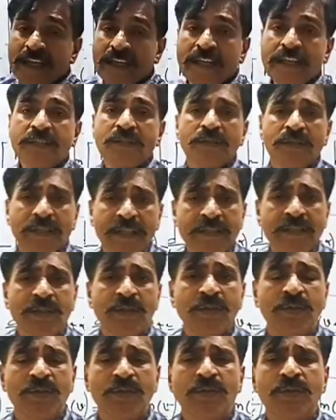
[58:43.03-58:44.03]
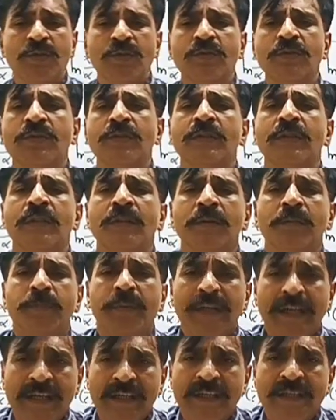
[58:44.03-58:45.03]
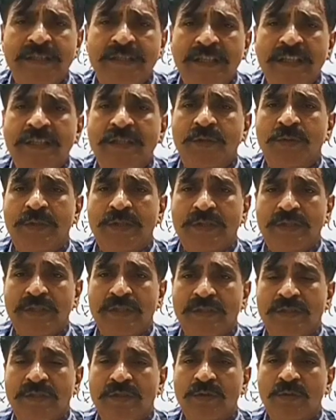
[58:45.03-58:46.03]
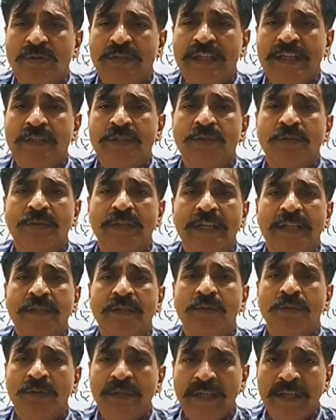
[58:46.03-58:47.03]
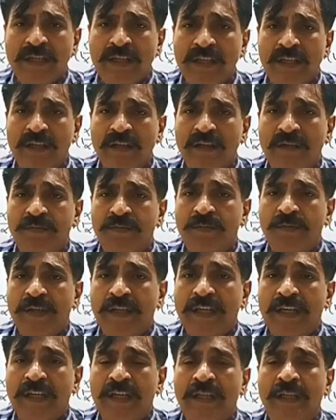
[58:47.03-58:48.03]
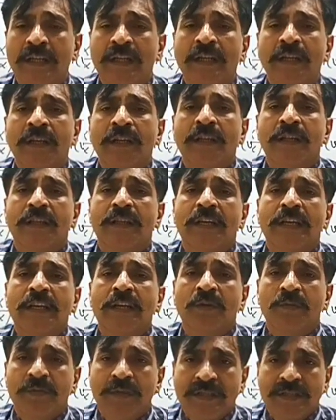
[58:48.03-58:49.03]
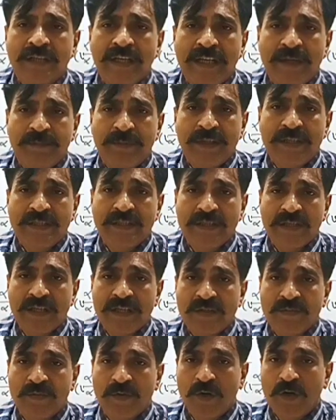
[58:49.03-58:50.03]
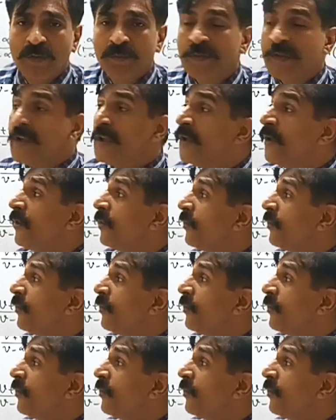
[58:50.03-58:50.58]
And I suggest you should practice these questions so that you get a good idea of finding the inverse Laplace transform